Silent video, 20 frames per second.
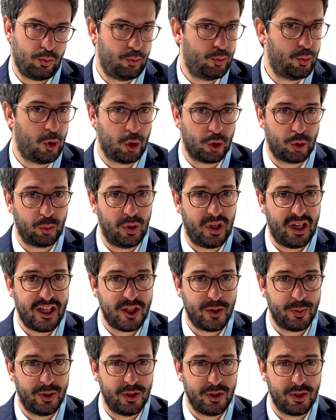port
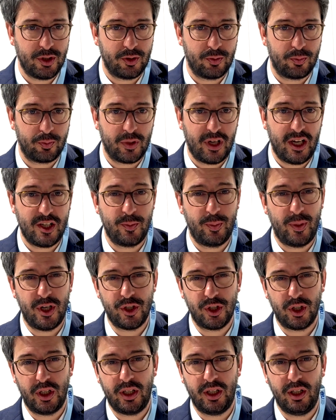placements,
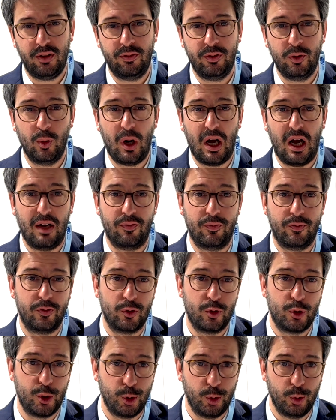especially if you have
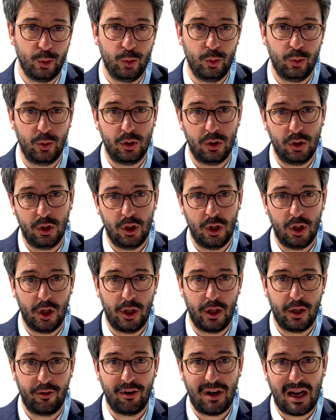two
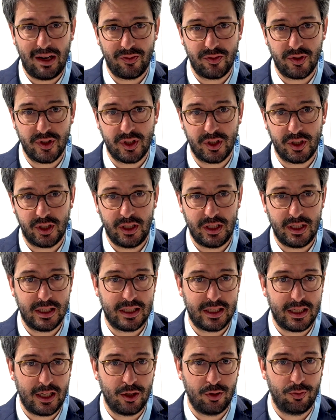uh,
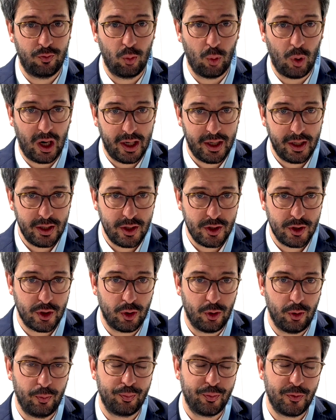instead of one.
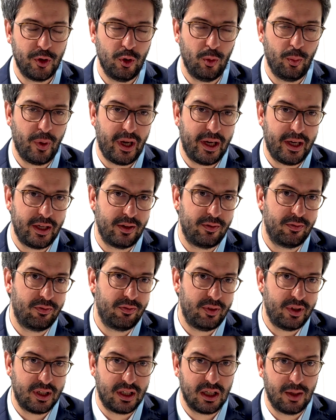So you may
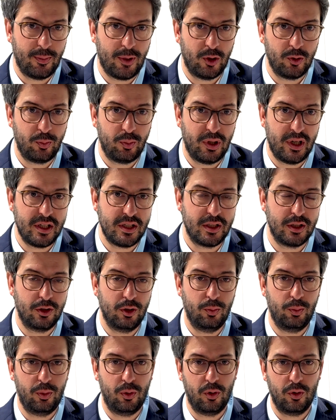think about placing the
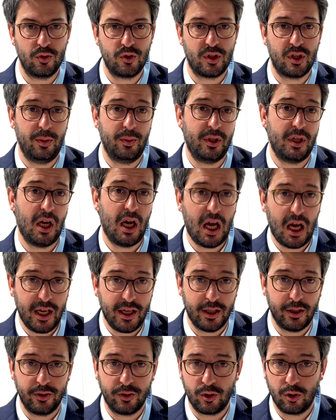ports a bit
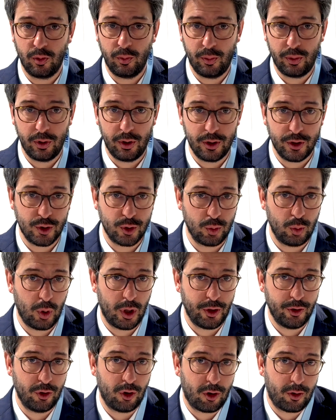higher compared to a
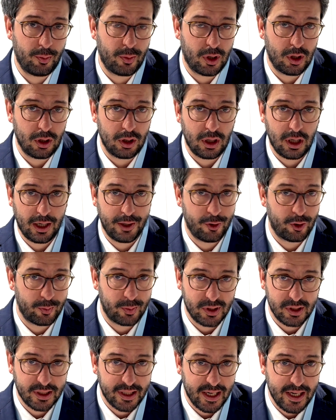normal a
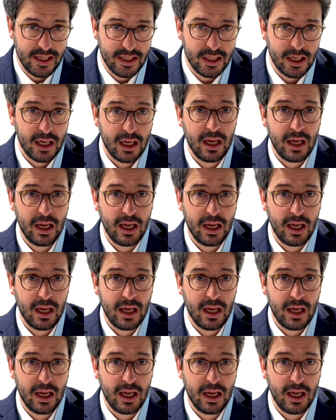normal case.